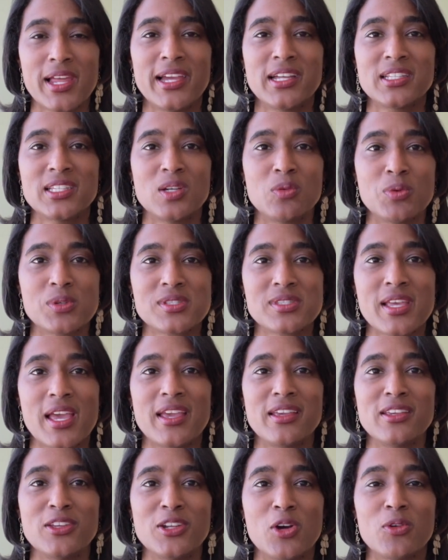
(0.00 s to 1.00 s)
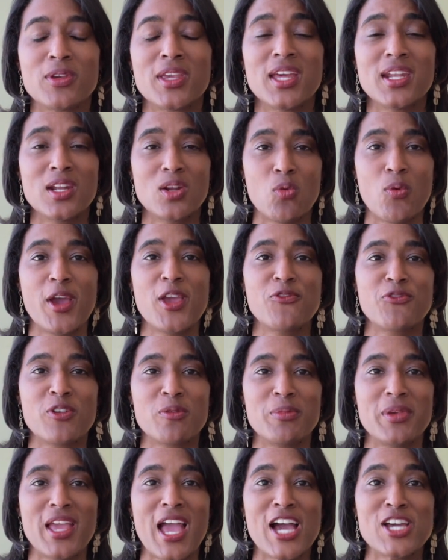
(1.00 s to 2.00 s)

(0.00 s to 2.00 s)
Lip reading: likely will say, get it away from me.